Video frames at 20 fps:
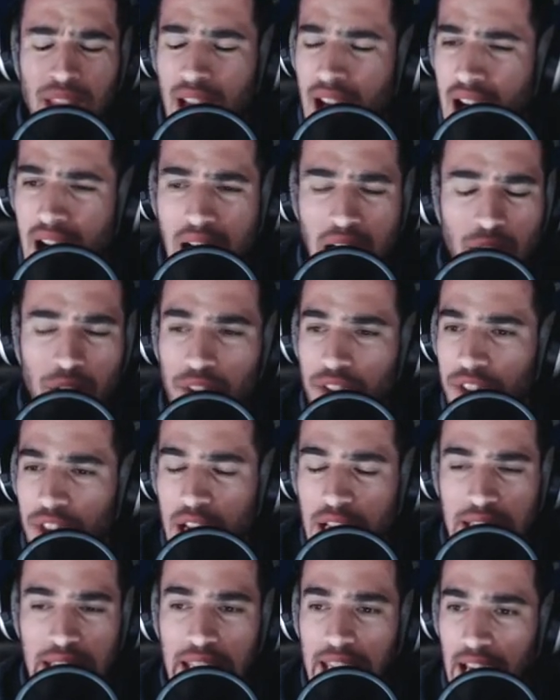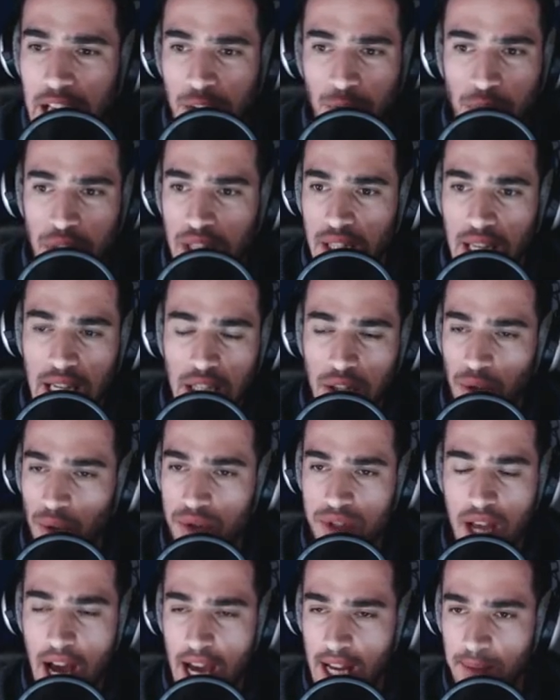I don't think they can relate
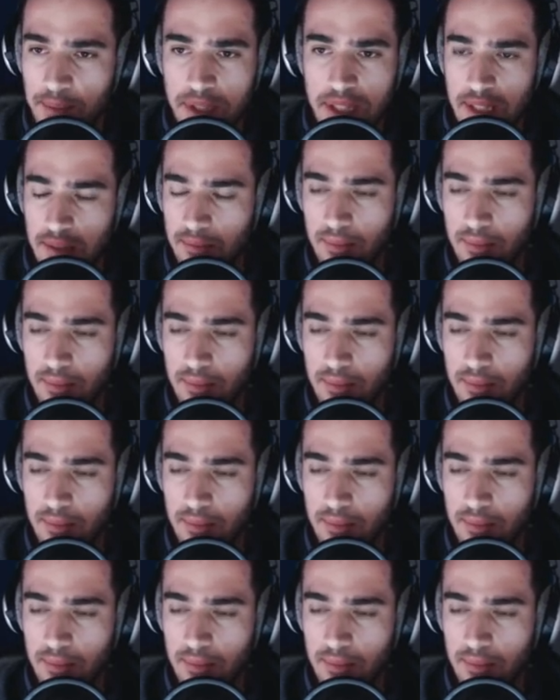those items to